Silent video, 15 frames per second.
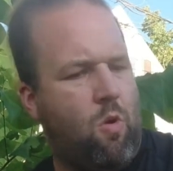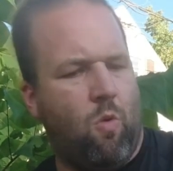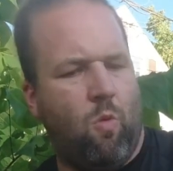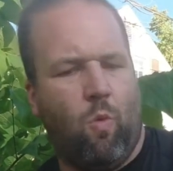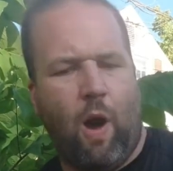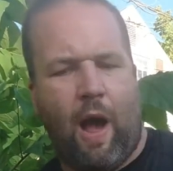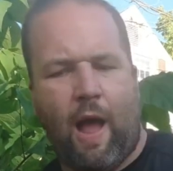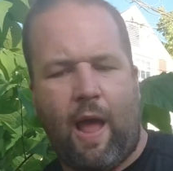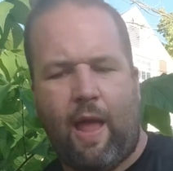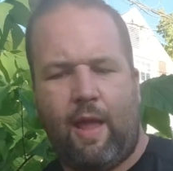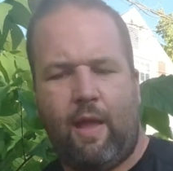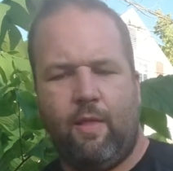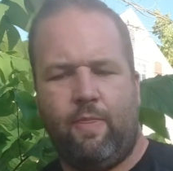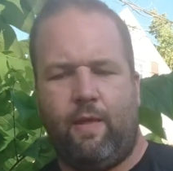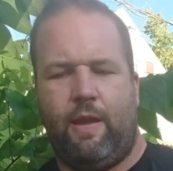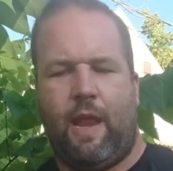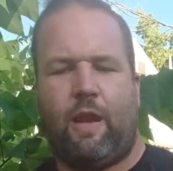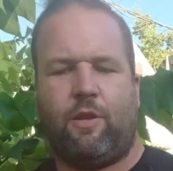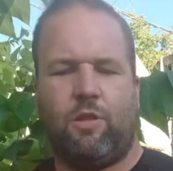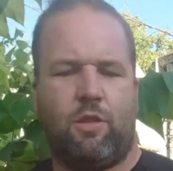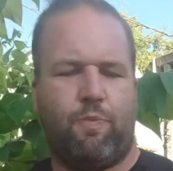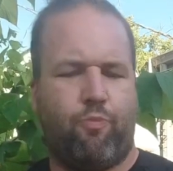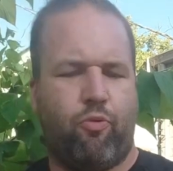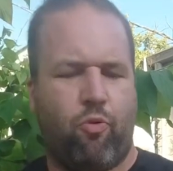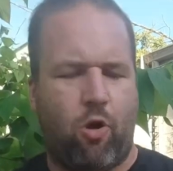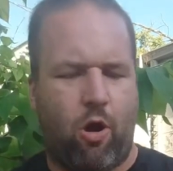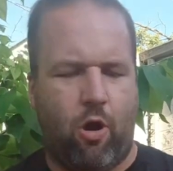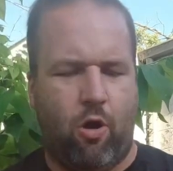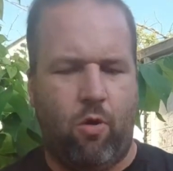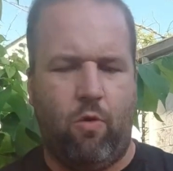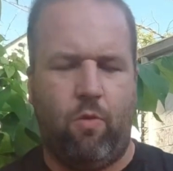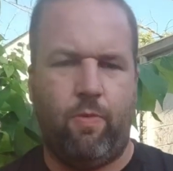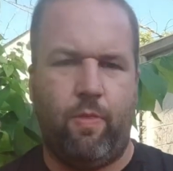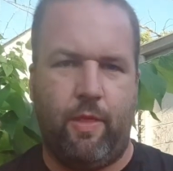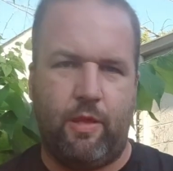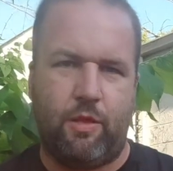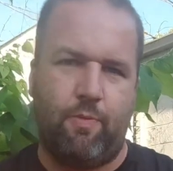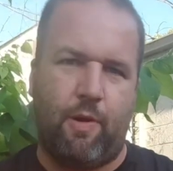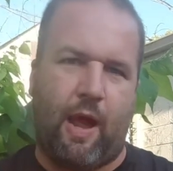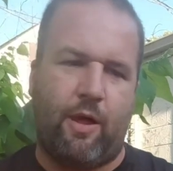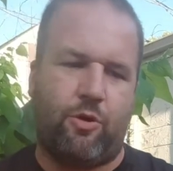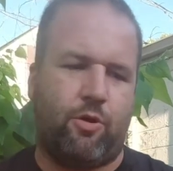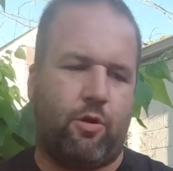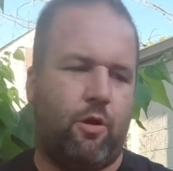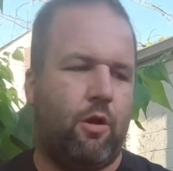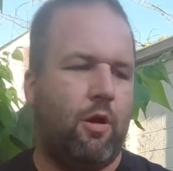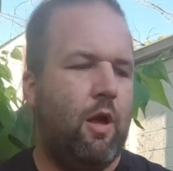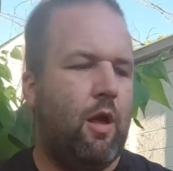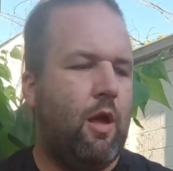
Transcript: why the Nexus Pro, this blaster,